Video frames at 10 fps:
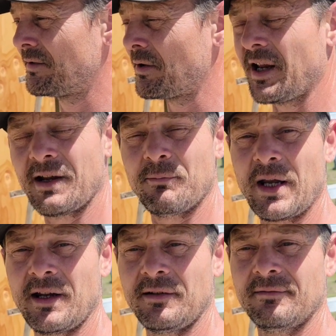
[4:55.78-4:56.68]
We have
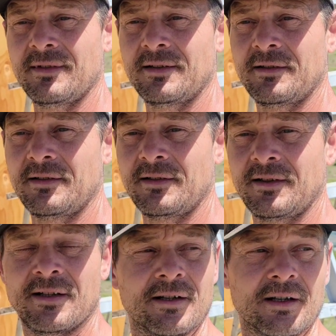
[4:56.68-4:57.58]
been
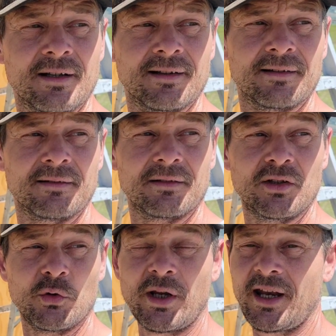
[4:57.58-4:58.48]

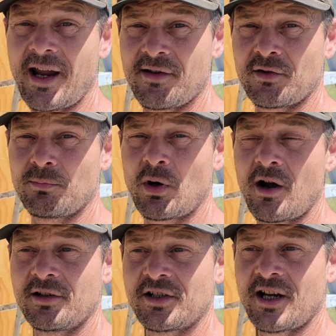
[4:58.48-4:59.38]
doing other
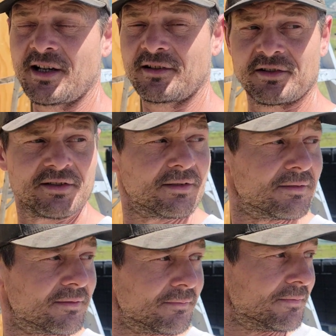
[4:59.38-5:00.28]
projects.
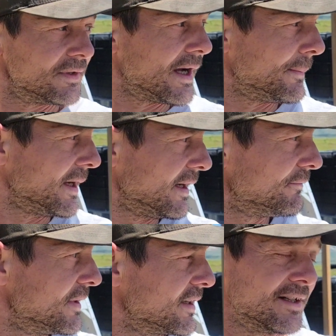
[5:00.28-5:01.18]
I mean, if
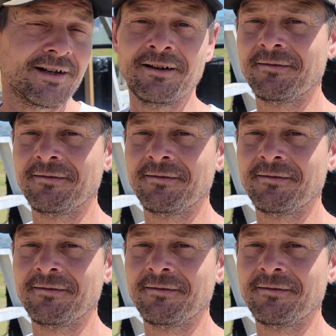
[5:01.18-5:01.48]
you can